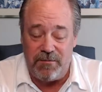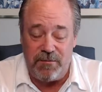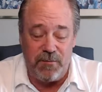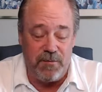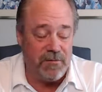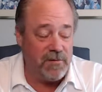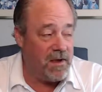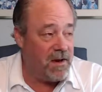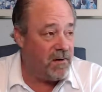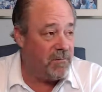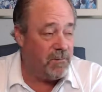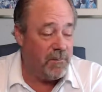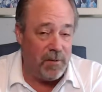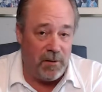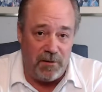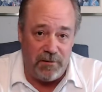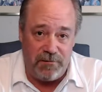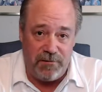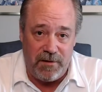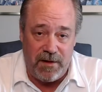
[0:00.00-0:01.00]
we've got a
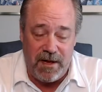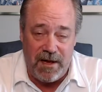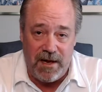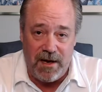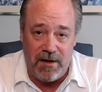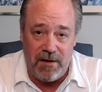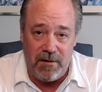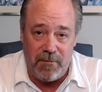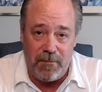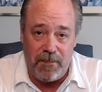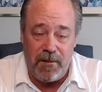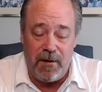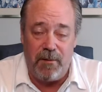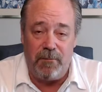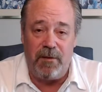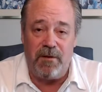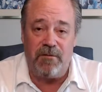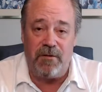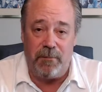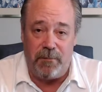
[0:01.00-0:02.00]
bull flag
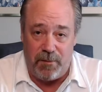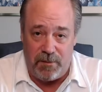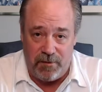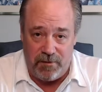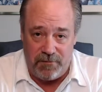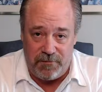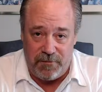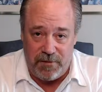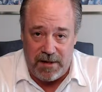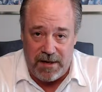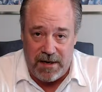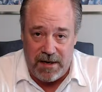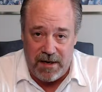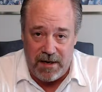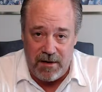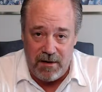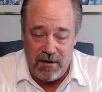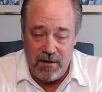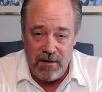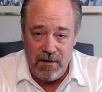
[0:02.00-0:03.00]
above a bull
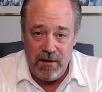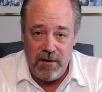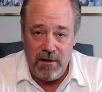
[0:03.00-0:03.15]
flag